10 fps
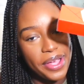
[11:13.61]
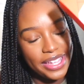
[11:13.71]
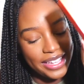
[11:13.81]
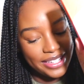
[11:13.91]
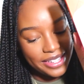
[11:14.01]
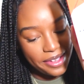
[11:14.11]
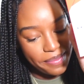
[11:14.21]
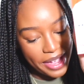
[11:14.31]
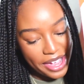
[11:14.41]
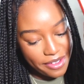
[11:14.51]
is
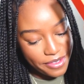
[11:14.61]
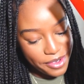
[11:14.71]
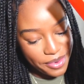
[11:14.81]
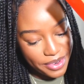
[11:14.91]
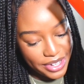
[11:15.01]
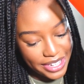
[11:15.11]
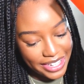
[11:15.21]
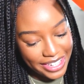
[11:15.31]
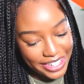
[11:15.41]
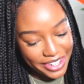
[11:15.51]
my iPhone
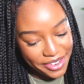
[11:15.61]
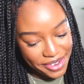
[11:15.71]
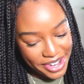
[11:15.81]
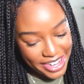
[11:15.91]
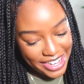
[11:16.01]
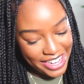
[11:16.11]
cord.